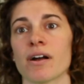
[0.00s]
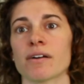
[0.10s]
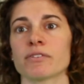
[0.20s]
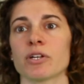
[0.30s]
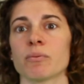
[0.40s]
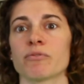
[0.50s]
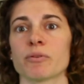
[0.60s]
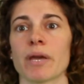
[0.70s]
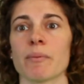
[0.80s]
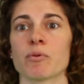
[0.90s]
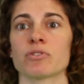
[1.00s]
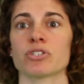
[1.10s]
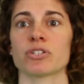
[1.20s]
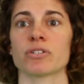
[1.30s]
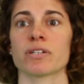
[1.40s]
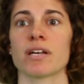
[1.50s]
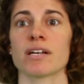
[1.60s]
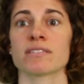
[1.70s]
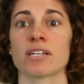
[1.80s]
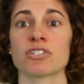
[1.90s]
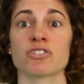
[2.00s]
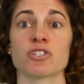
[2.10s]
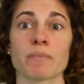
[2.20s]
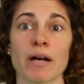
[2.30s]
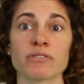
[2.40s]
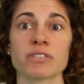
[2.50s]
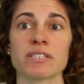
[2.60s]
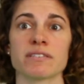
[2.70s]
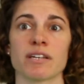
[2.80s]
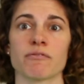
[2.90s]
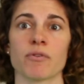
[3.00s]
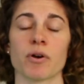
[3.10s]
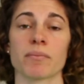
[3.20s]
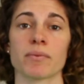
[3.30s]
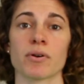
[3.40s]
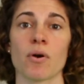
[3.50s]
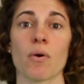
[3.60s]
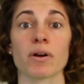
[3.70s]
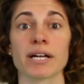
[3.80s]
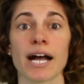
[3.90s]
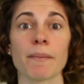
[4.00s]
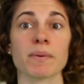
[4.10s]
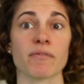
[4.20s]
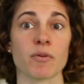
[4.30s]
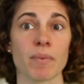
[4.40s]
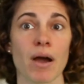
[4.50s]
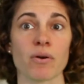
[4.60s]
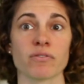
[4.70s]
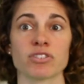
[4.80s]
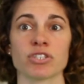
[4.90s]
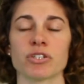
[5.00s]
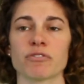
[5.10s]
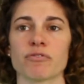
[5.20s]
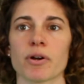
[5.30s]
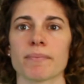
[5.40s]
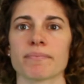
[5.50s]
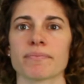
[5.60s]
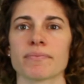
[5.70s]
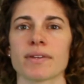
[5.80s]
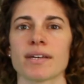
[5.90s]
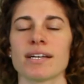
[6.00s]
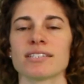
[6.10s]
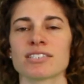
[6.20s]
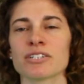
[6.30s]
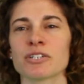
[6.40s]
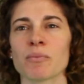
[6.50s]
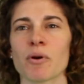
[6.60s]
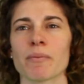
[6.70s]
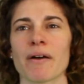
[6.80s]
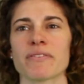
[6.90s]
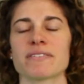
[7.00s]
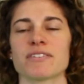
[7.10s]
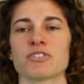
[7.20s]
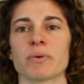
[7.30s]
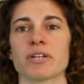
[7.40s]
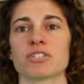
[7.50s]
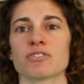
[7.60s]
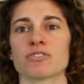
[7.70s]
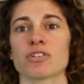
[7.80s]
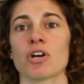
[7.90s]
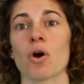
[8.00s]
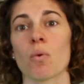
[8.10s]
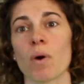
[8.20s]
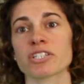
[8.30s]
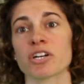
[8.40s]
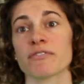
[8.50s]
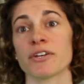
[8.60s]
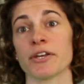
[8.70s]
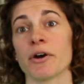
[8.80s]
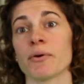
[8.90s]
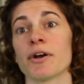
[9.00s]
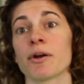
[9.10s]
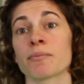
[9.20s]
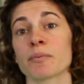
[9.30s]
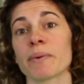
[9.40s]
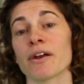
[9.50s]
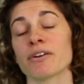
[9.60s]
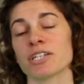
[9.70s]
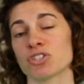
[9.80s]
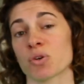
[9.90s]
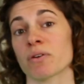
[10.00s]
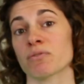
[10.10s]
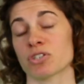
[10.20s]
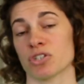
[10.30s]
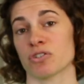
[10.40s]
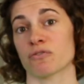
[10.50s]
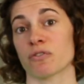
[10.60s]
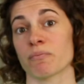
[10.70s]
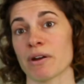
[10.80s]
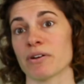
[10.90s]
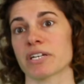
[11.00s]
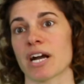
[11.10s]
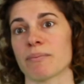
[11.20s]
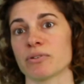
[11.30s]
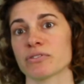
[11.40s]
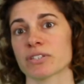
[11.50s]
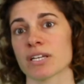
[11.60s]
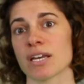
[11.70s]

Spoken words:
envelope for a paper return, such as a spousal consent form or a copy of the power of attorney form. To learn more about these situations, watch our video, Preparing Joint Returns for Married Couples,